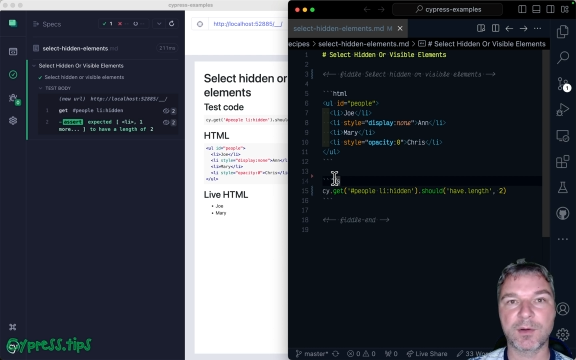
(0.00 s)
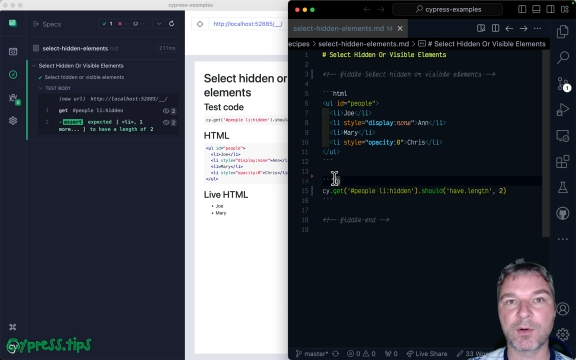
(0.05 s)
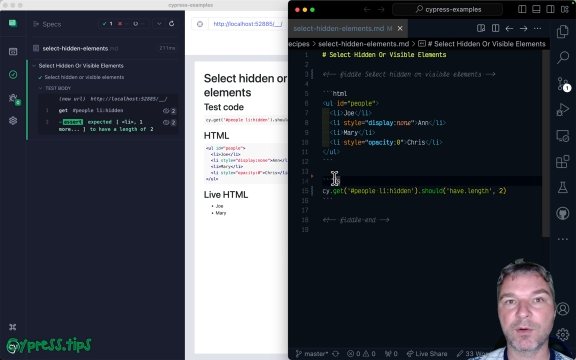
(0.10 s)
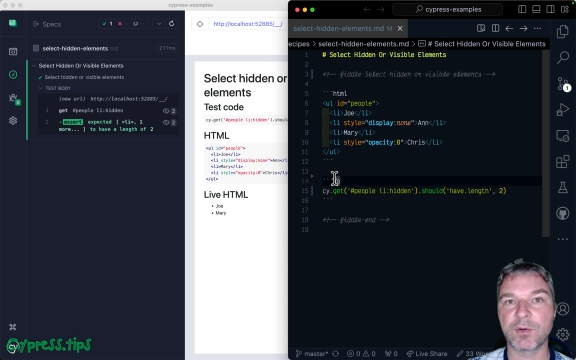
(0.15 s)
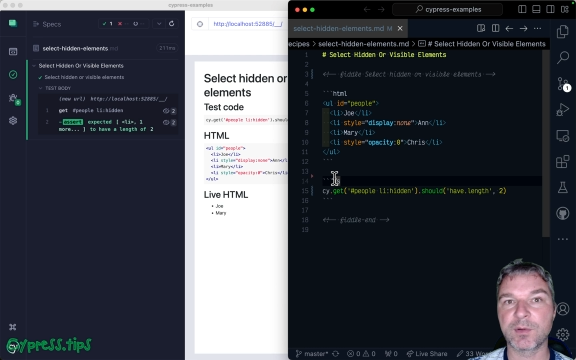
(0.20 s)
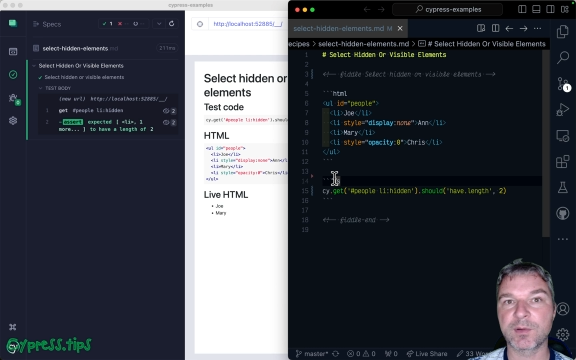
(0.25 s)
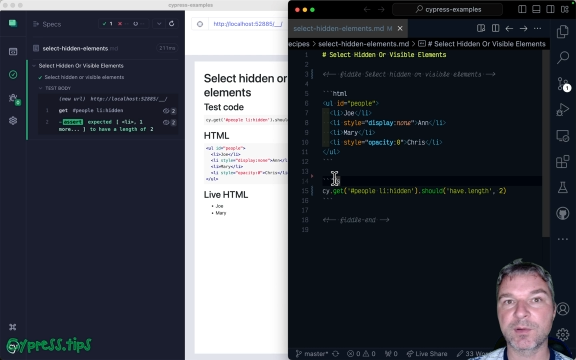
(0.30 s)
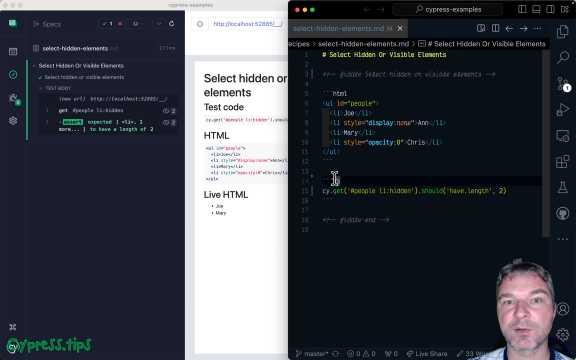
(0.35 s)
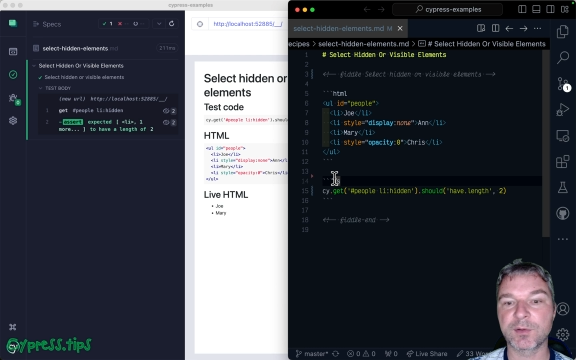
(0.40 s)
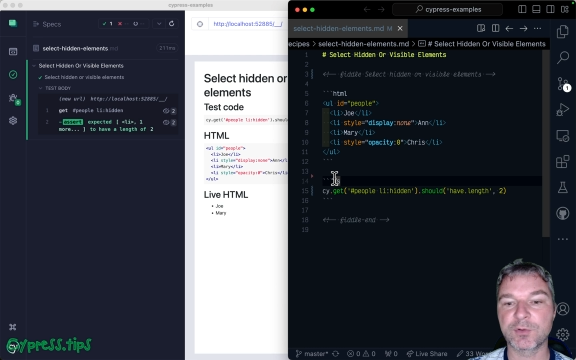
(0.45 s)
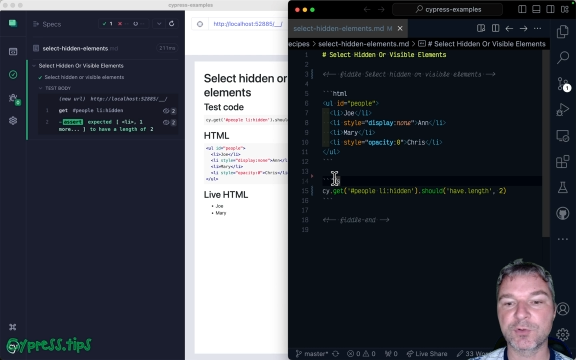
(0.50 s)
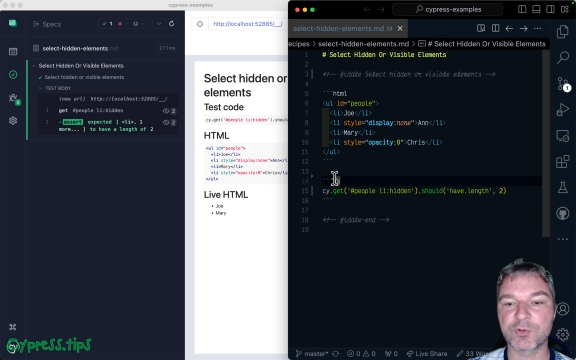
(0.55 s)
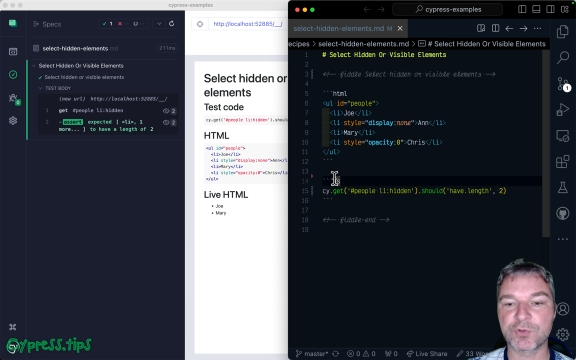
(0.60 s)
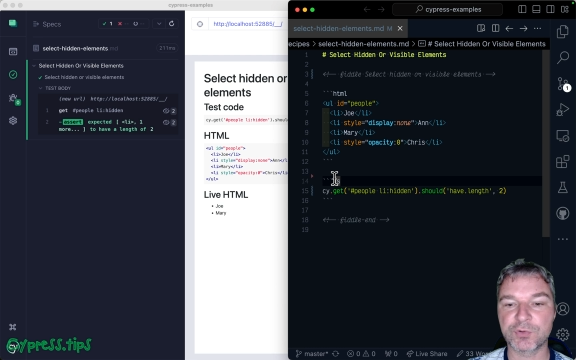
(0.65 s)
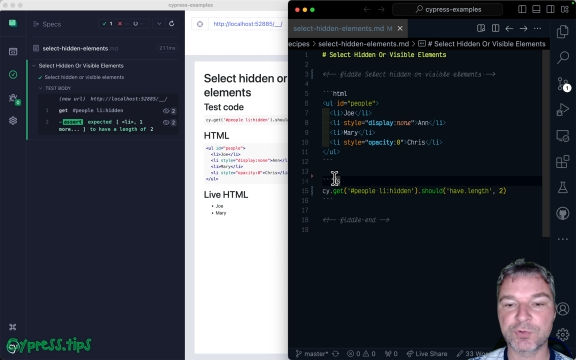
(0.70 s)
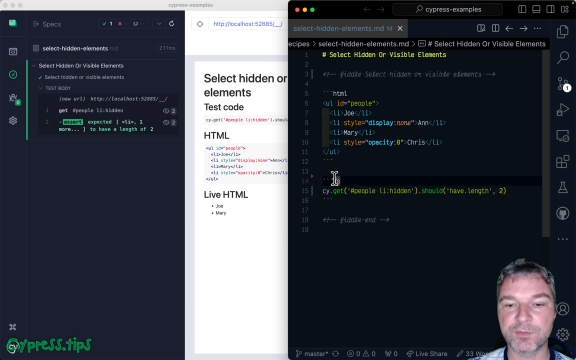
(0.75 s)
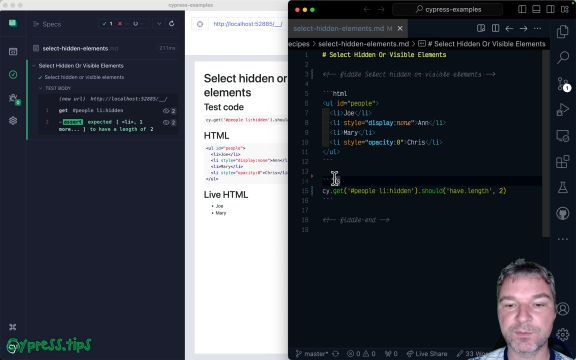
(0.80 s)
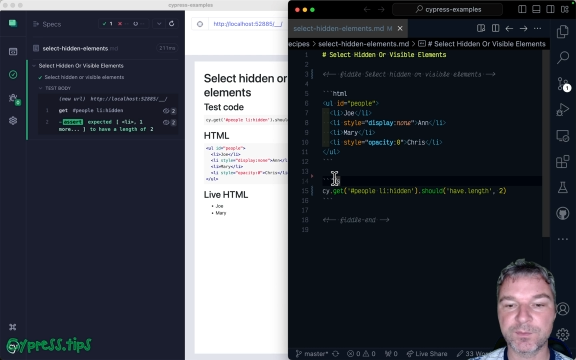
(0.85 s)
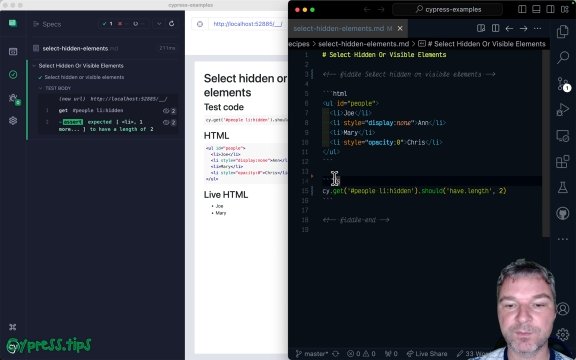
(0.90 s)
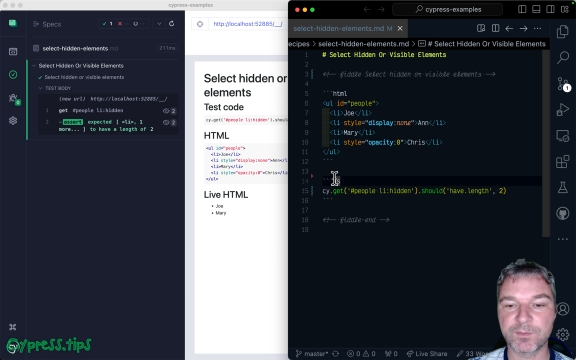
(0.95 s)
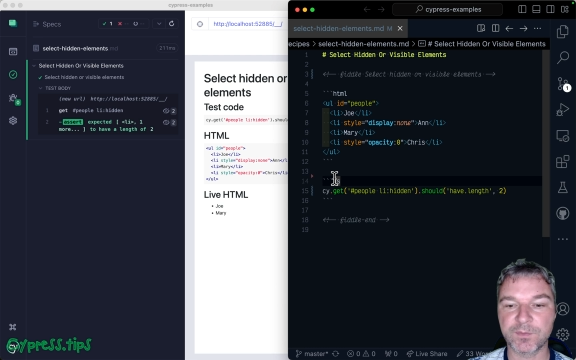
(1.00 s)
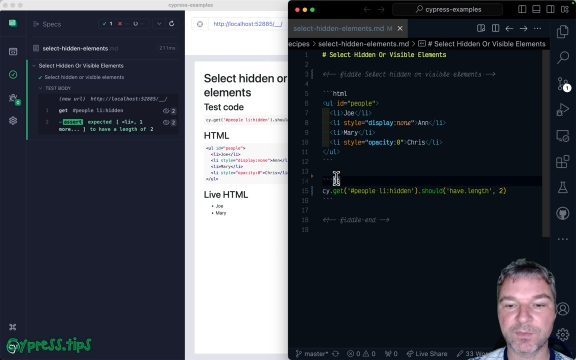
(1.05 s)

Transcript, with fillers: also true.